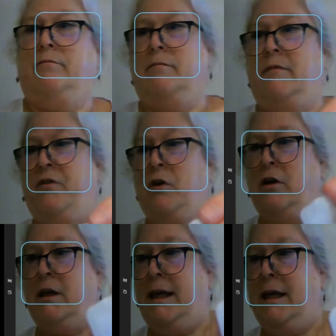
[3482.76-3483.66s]
if you
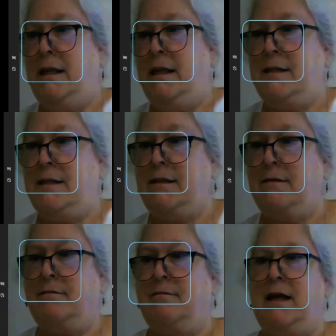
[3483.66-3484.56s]
look at the end of this,
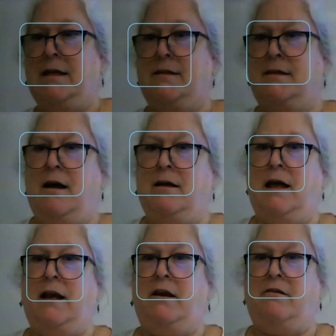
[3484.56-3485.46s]
that's not
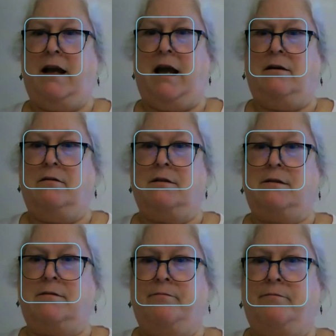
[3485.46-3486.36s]
90-degree
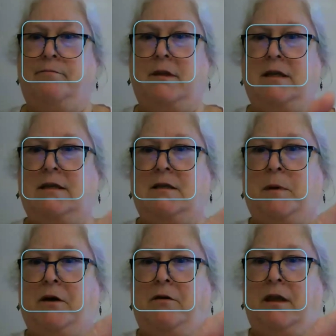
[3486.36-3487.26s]
angles. This is
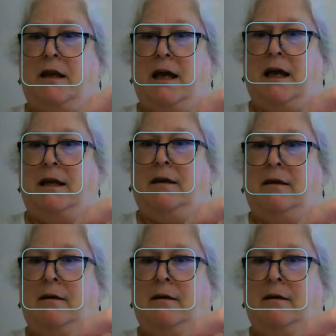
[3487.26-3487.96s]
bigger than 90,